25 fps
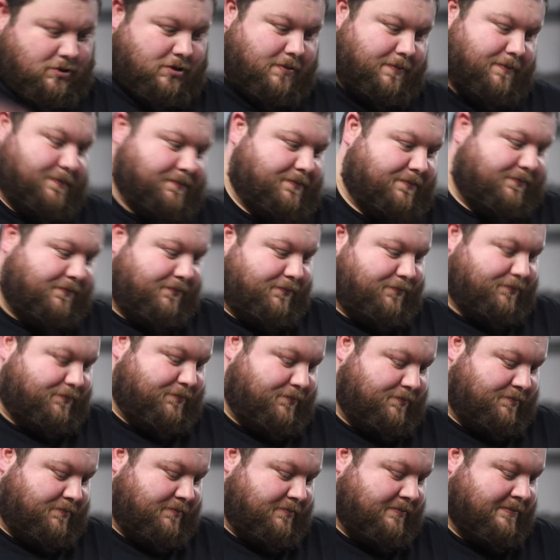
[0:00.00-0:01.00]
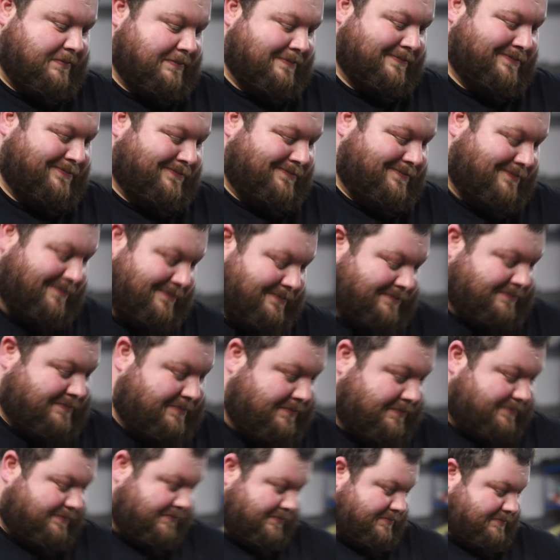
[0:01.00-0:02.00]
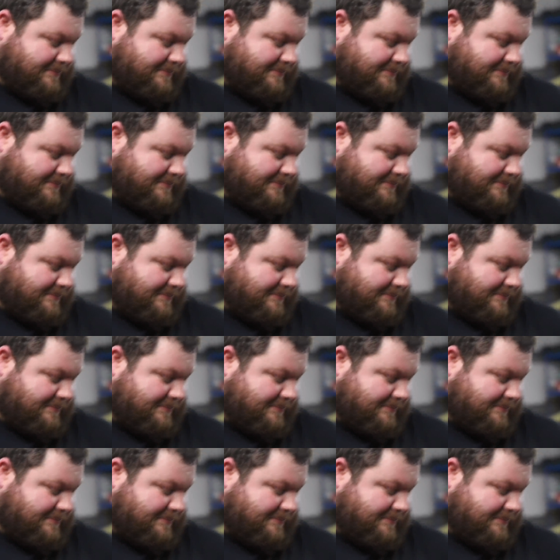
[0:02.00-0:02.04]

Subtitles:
what? Just sell your Honda. You decided to